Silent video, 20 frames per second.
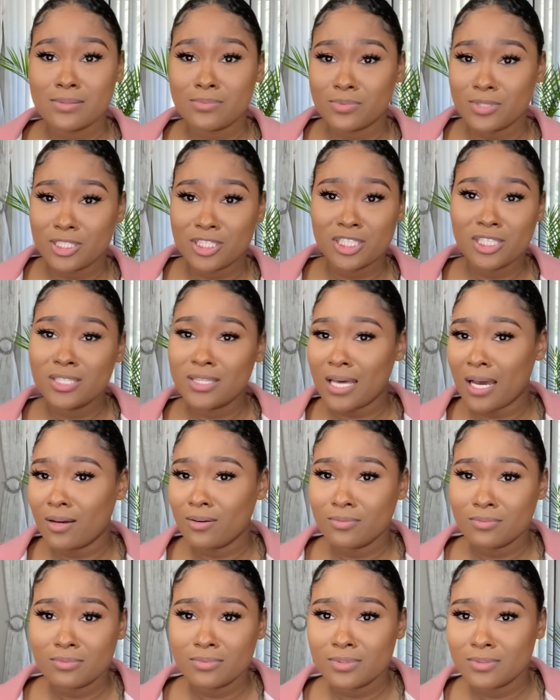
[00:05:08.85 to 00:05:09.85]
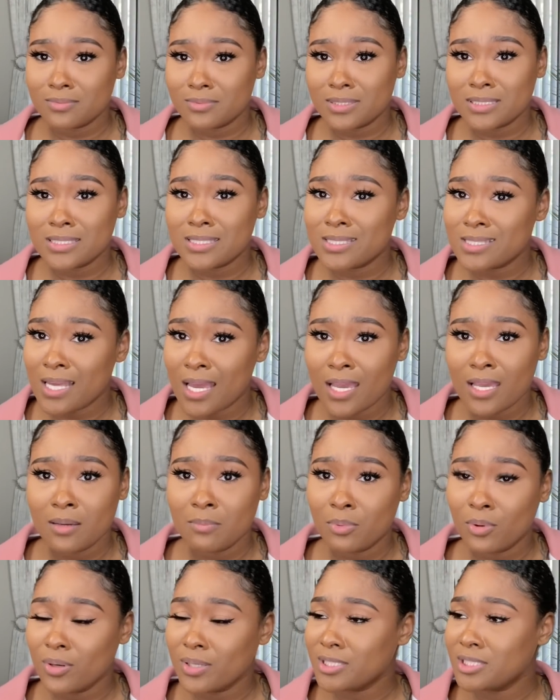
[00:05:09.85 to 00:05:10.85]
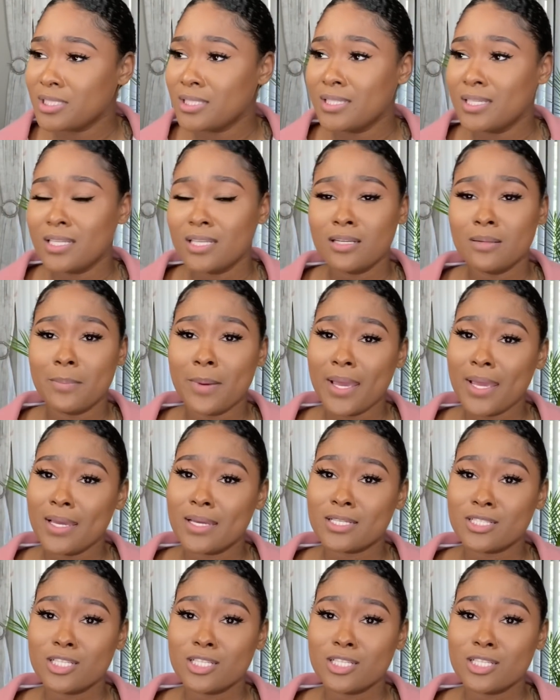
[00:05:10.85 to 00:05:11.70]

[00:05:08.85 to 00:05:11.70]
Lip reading: which she thought was the same boy. She get in the bed.